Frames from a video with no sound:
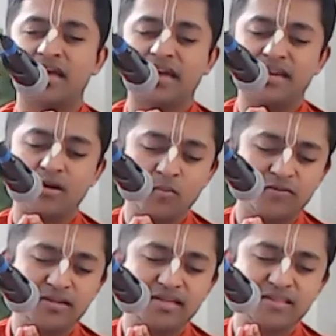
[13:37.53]
And
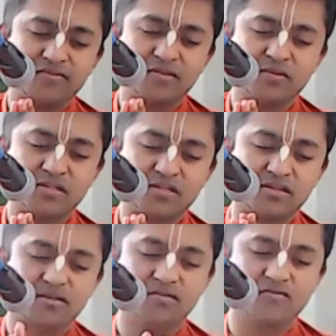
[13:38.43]
hopefully in the
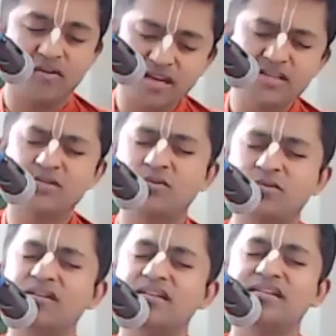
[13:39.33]
future, very
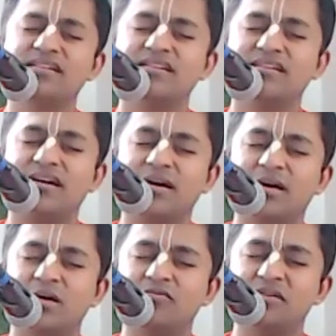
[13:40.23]
soon,
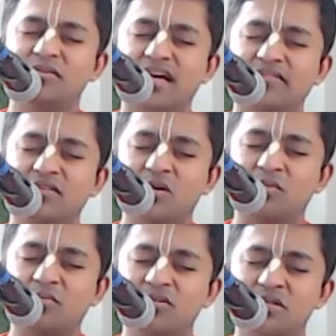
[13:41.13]
we will have the
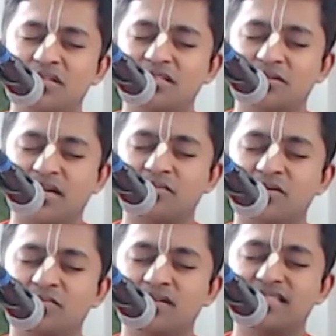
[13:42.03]
opportunity to come
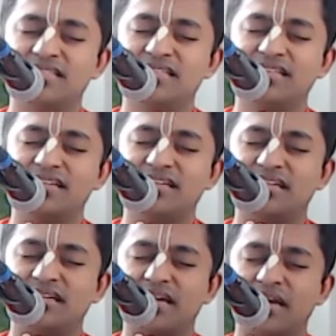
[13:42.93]
in person
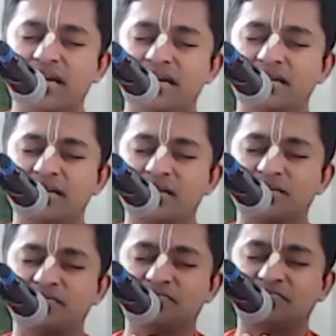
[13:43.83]

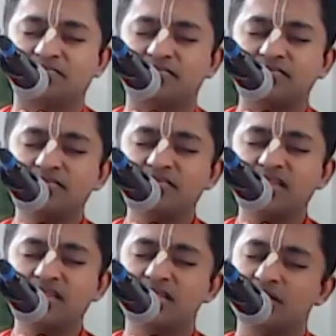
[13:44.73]
and
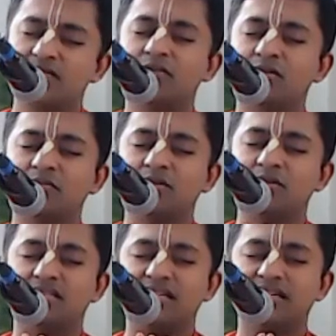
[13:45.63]
serve your
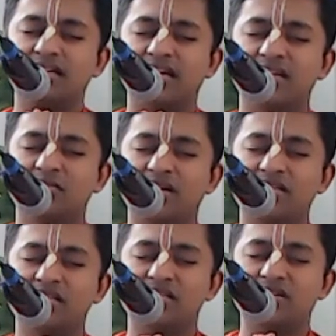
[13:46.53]
community headed by
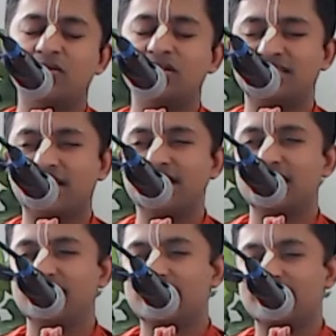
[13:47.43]
Shishi Gaur Nitai.